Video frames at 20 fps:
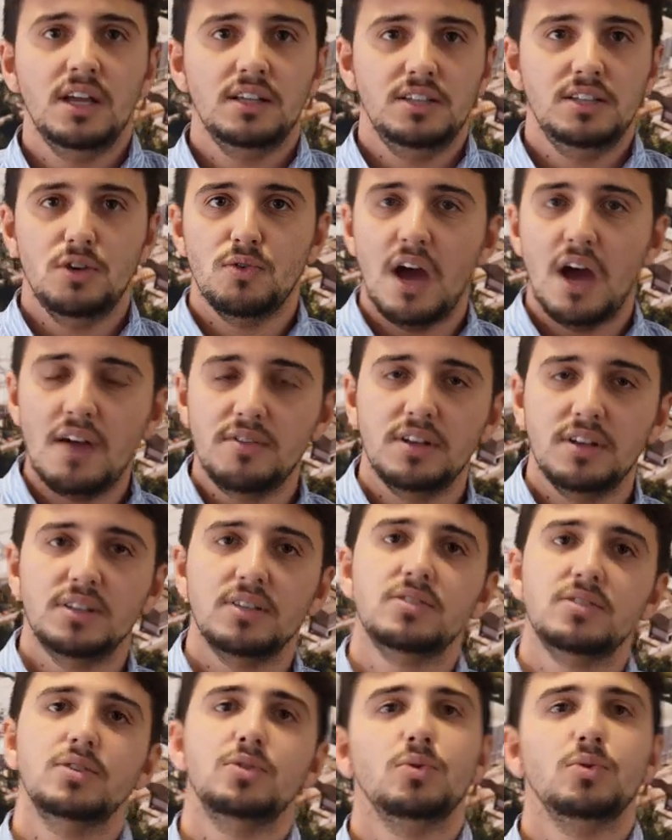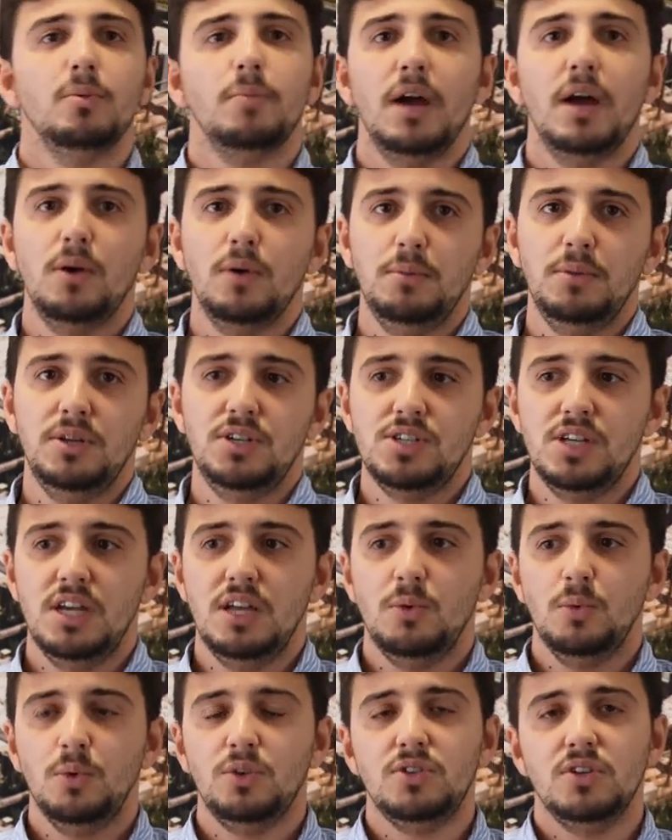deriving this into a
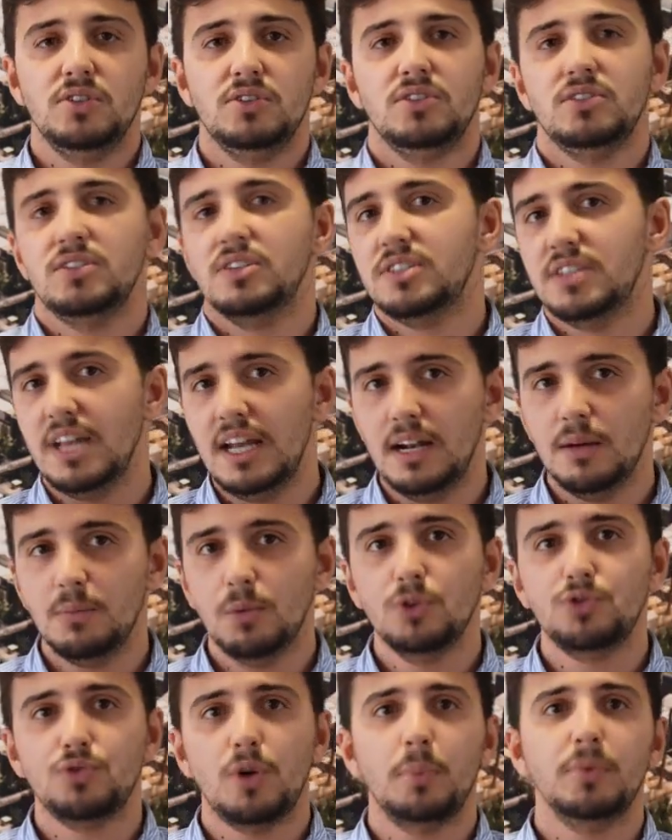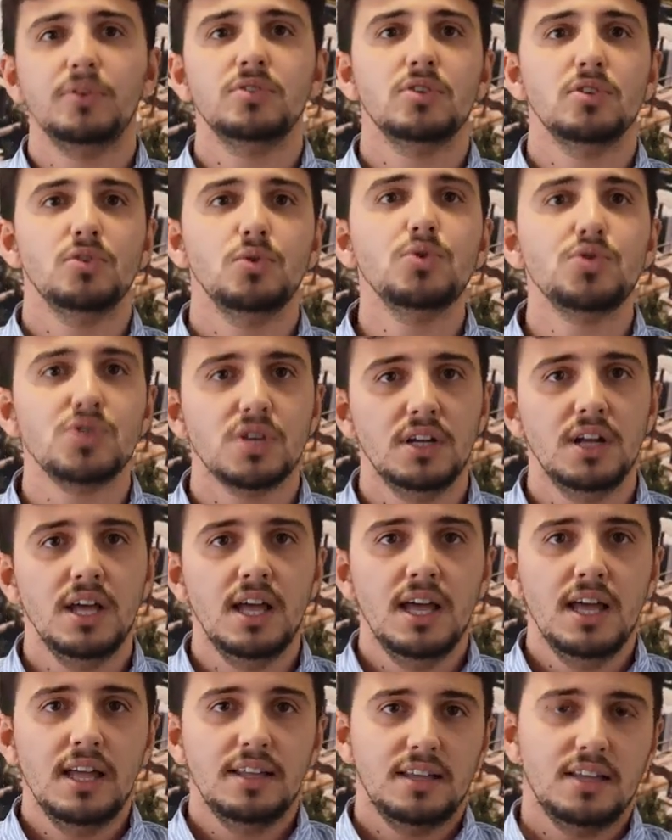bio-MEG, which is a sustainable drop-in solution
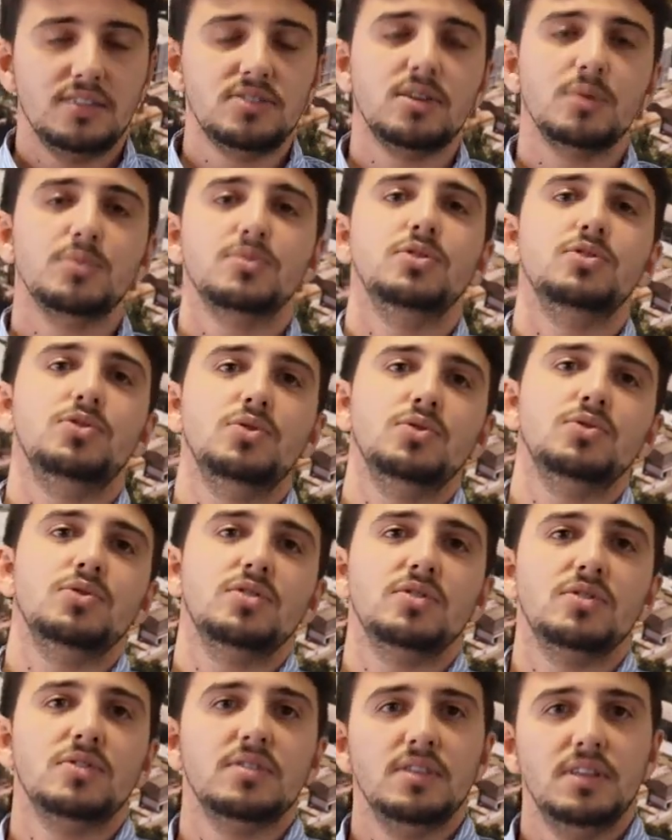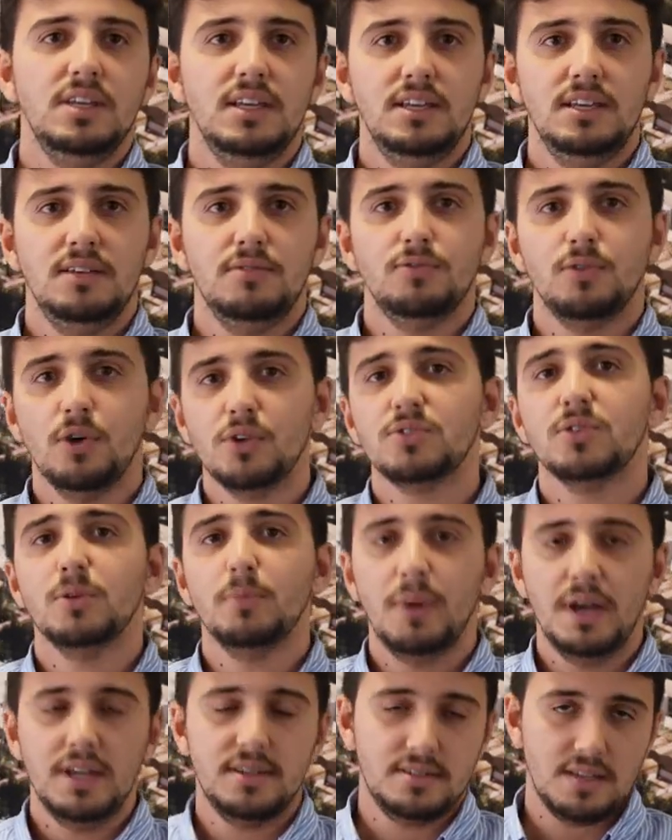that substitutes the
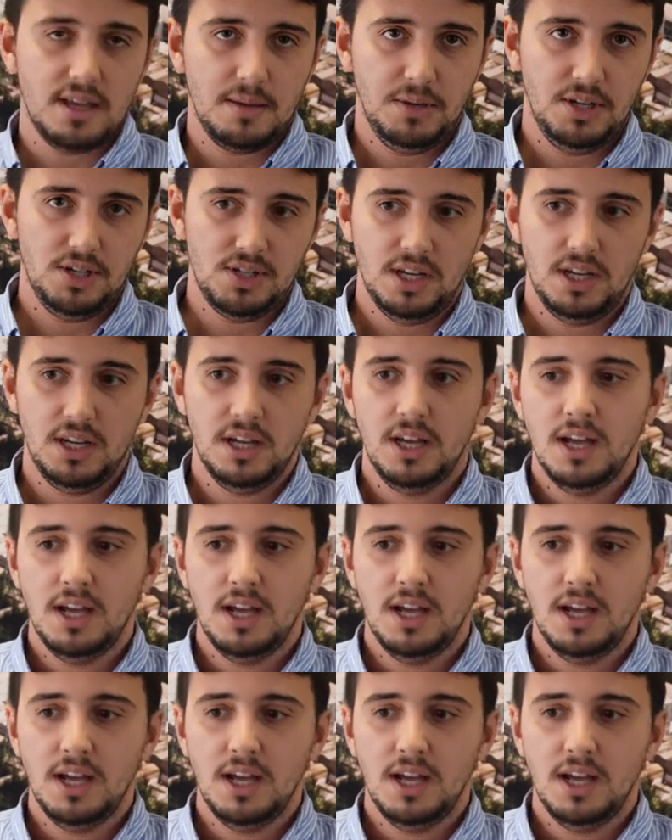fossil-based MEG.